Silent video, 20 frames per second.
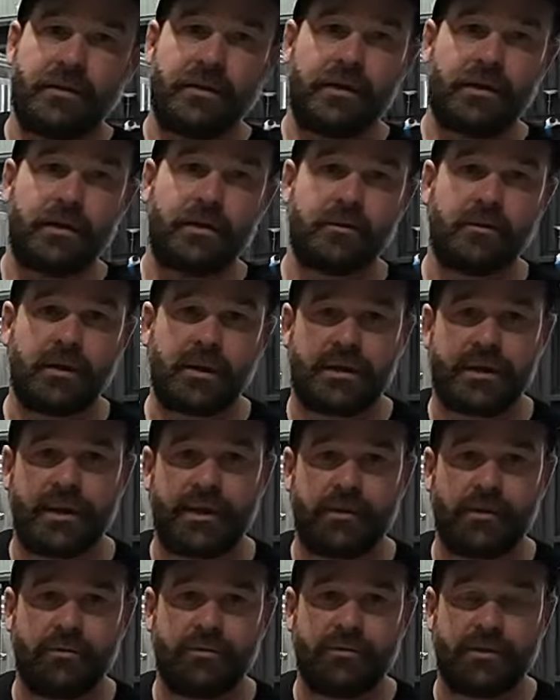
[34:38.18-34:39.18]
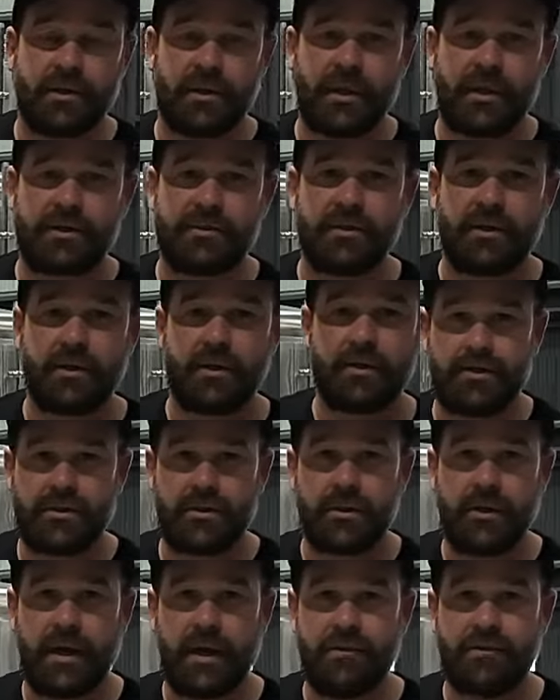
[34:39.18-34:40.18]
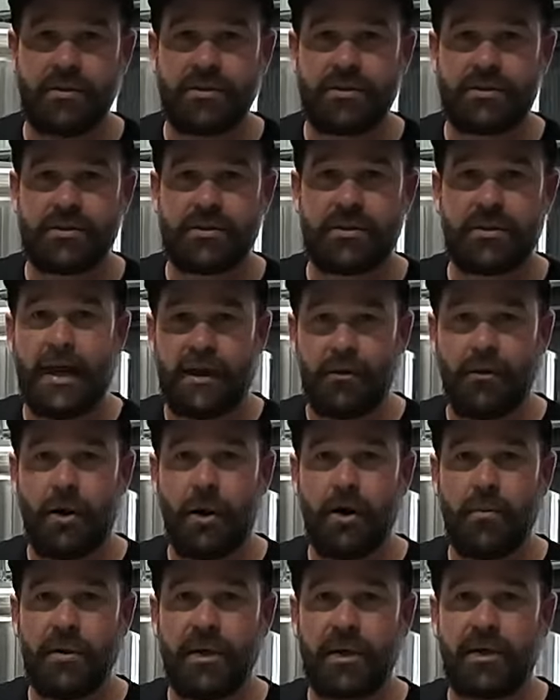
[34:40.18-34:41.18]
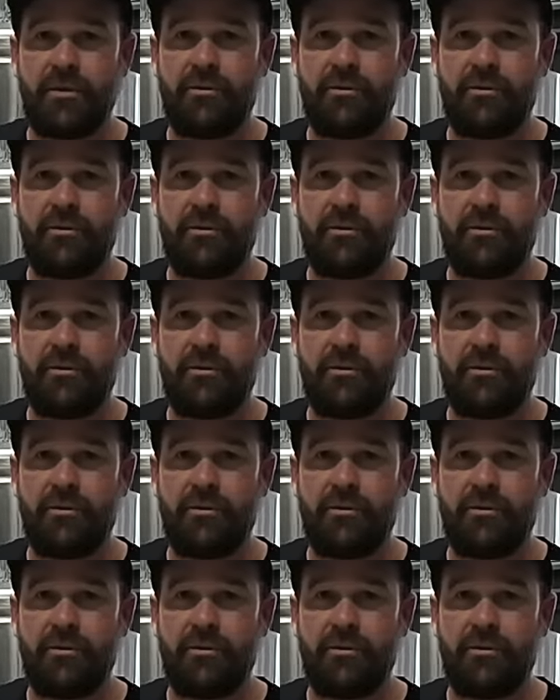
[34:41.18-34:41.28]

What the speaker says: the kettle for the lacto to have its anaerobic